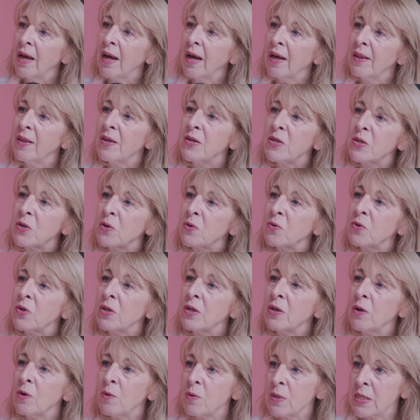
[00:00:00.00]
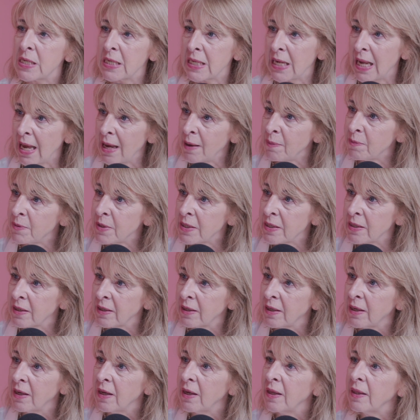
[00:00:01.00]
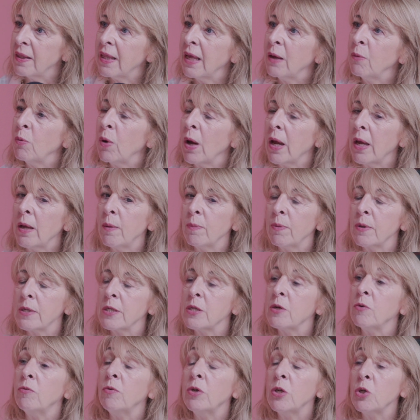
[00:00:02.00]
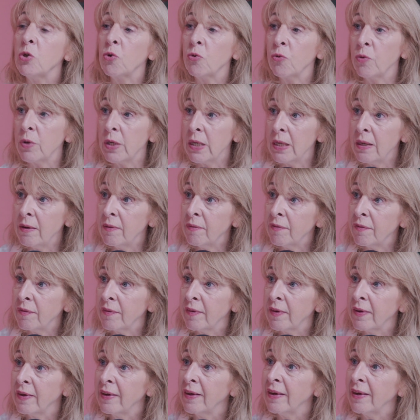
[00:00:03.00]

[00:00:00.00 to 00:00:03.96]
And the children who slept, they were able to retrieve